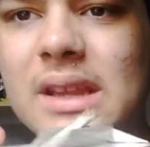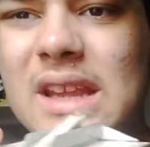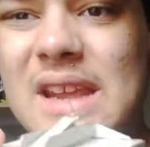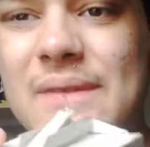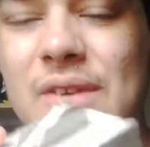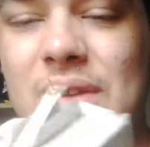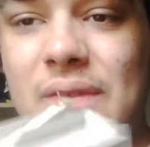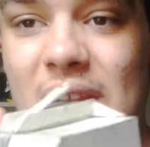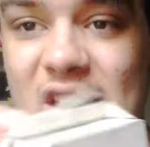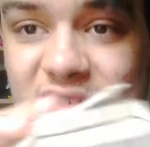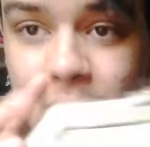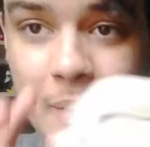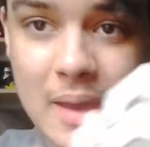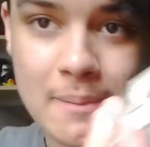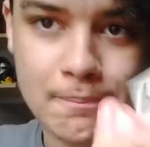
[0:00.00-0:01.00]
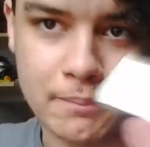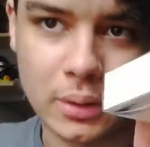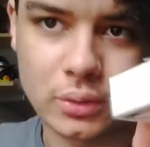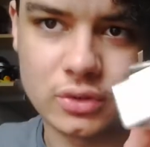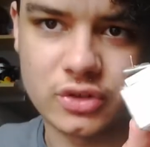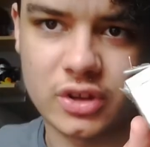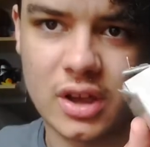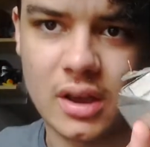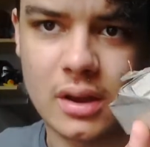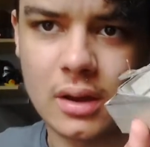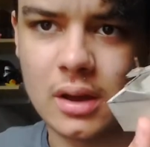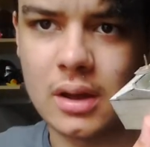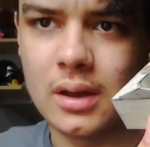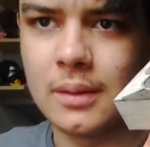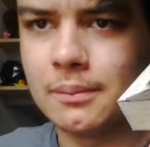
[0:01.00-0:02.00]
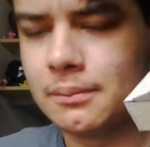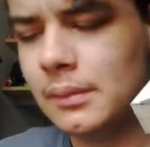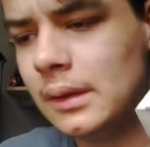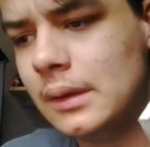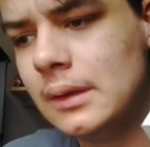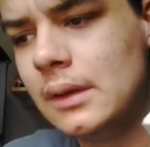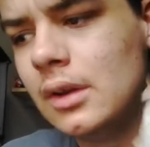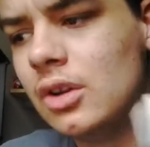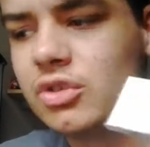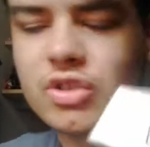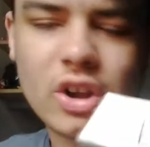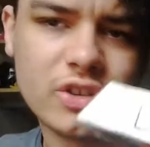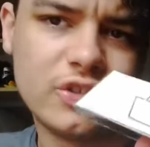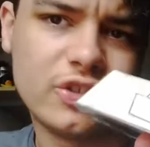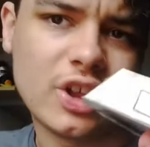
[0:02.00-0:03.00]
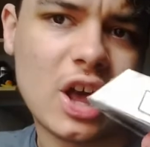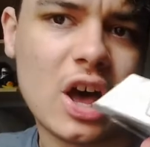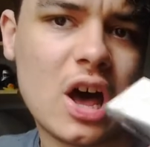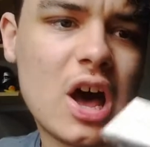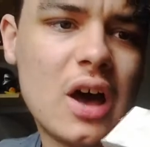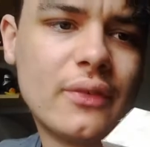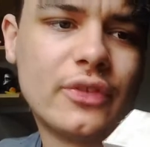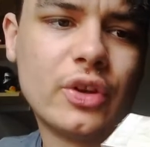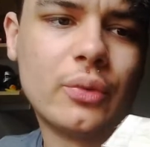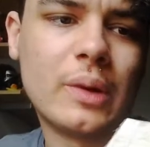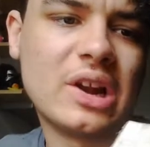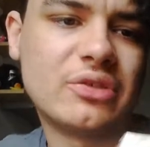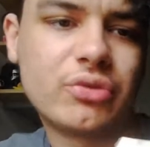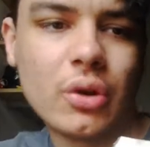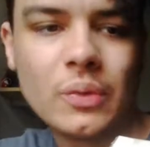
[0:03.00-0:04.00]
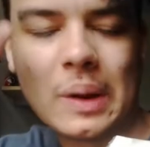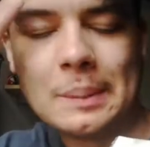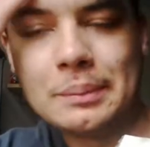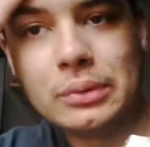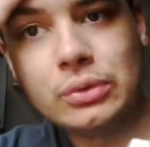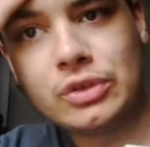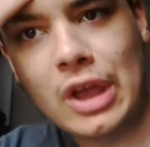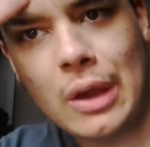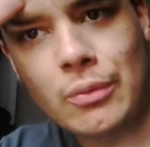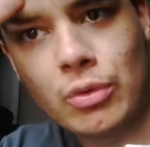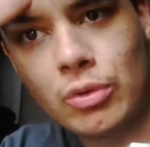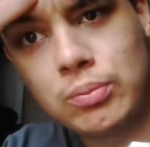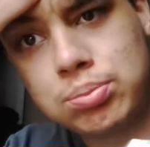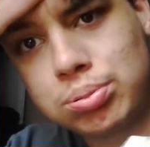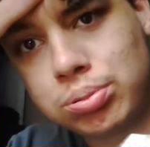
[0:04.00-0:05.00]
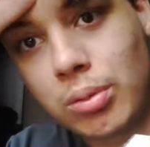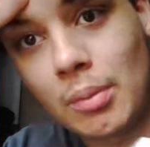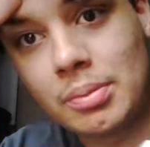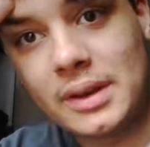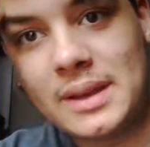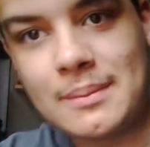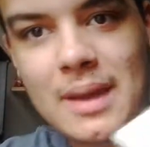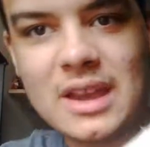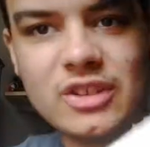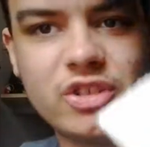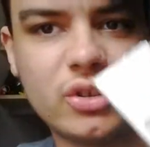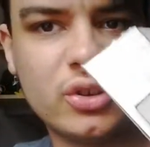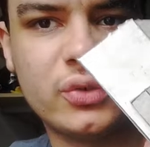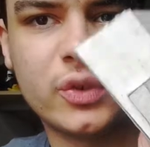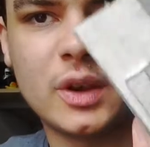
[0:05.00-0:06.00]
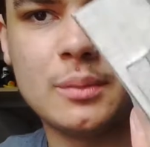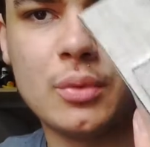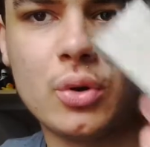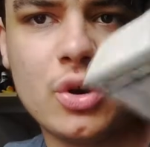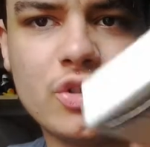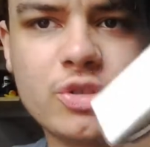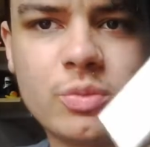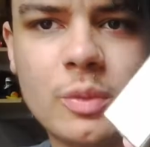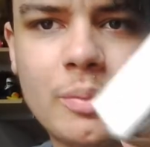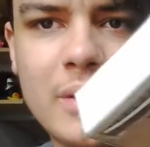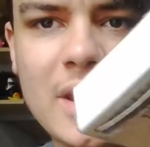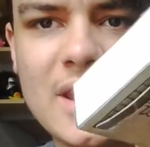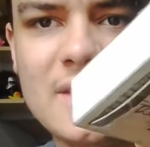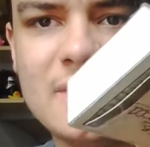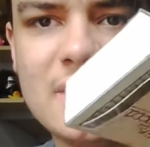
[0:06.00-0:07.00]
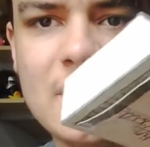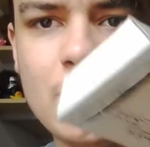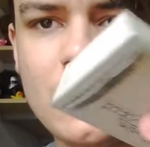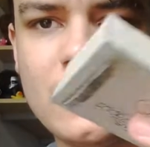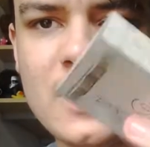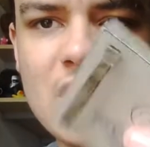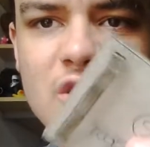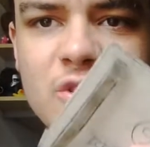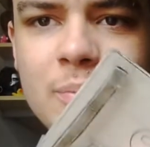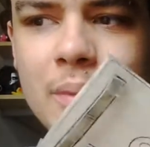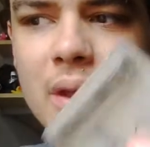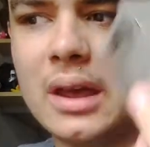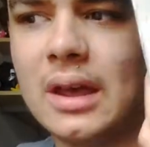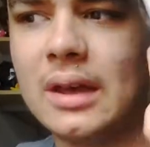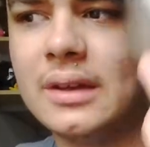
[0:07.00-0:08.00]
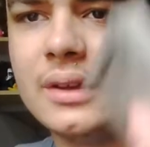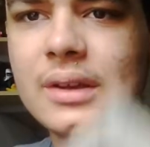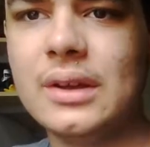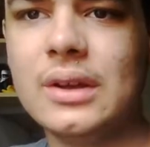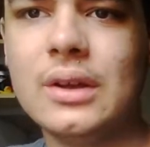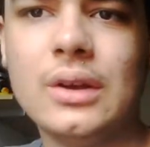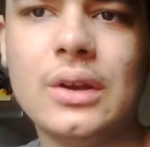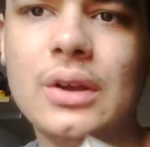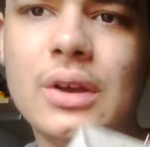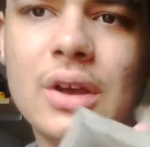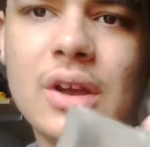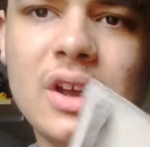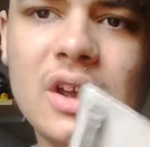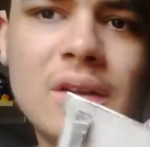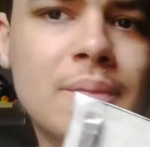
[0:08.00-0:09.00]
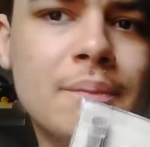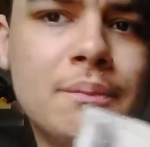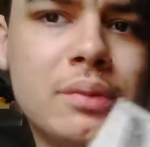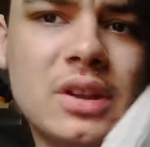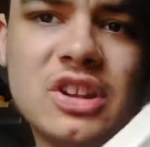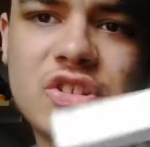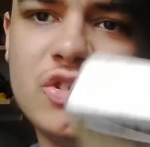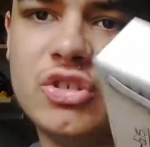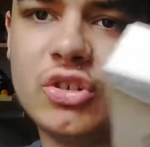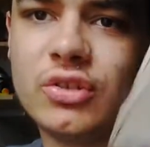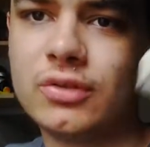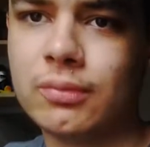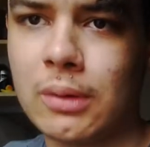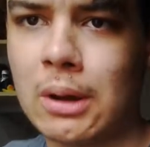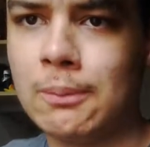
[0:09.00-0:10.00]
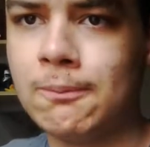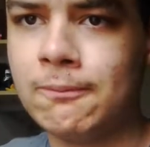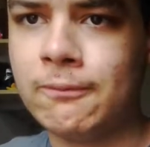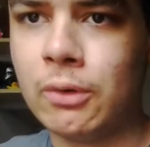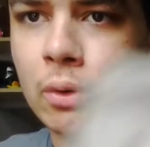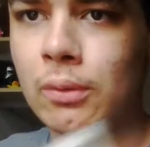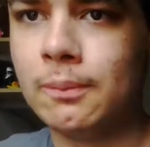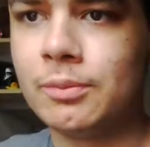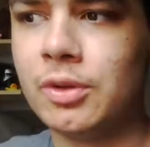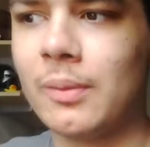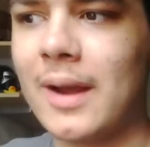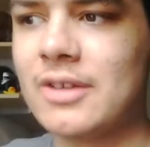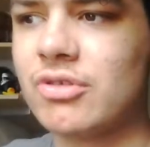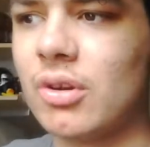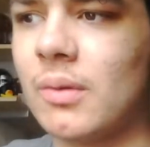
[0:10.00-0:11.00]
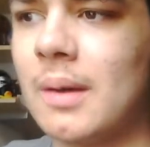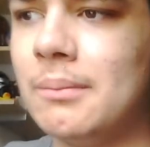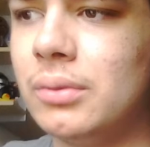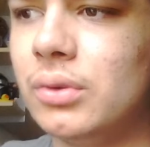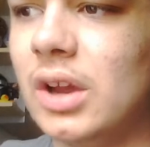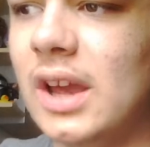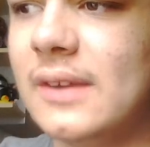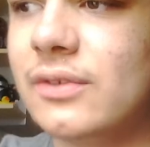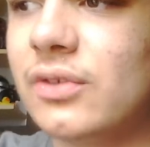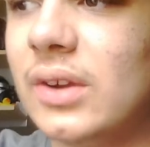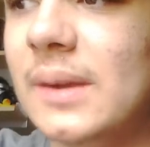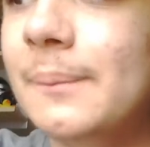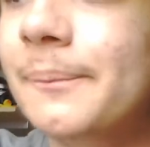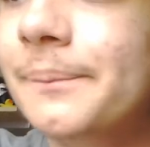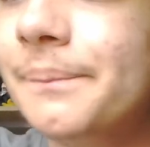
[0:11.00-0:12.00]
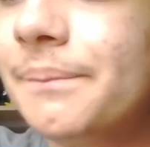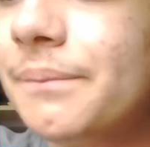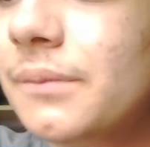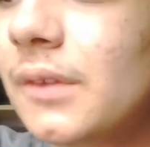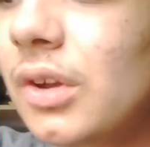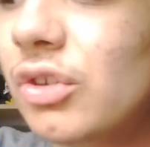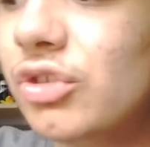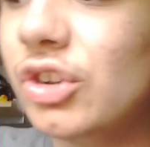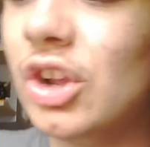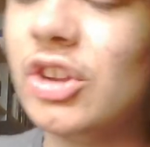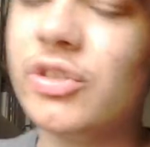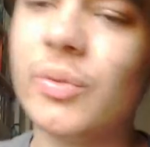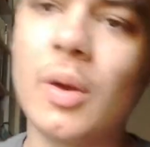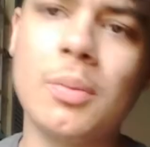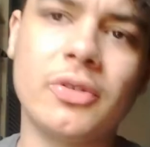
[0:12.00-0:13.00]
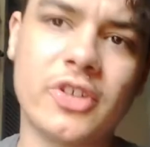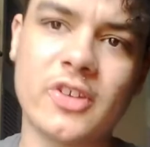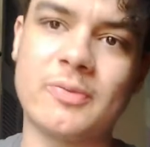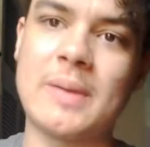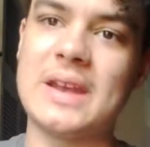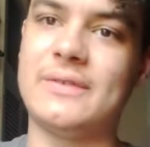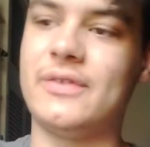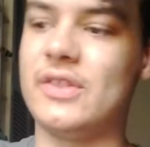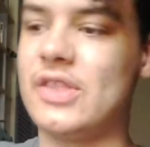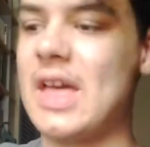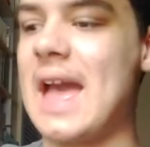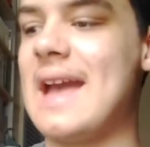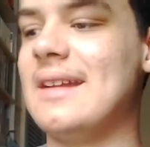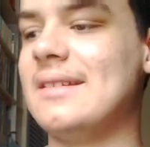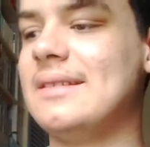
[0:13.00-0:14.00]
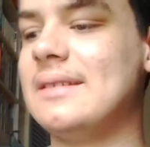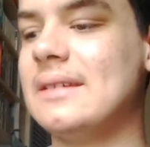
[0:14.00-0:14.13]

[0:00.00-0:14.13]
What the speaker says: Even if it is a bit boxy. Chances are, after the Retro Rumbles, I will probably make Series 3 Mortis and replace it with this, but this is just, well, for the Retro Rumble live stream. So those are the robots I've made for that.